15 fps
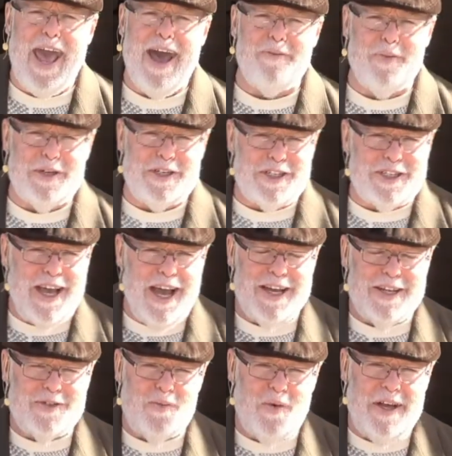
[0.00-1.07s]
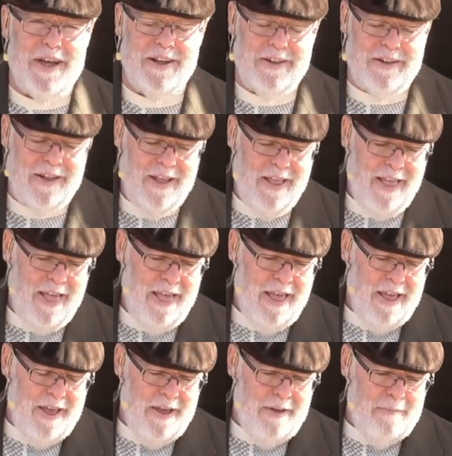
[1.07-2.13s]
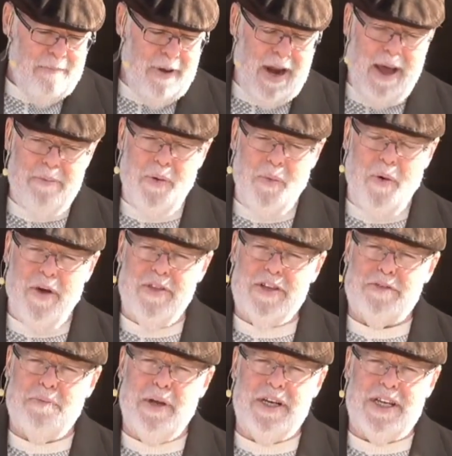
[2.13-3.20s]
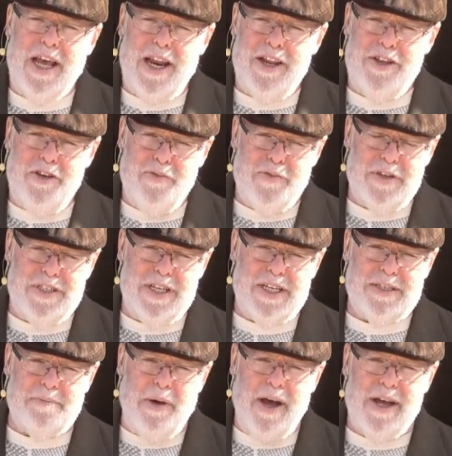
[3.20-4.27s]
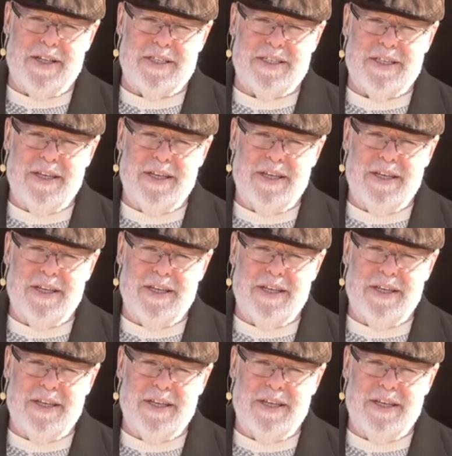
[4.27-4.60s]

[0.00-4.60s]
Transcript: which is God's will. But I'm the one that's been telling you for six months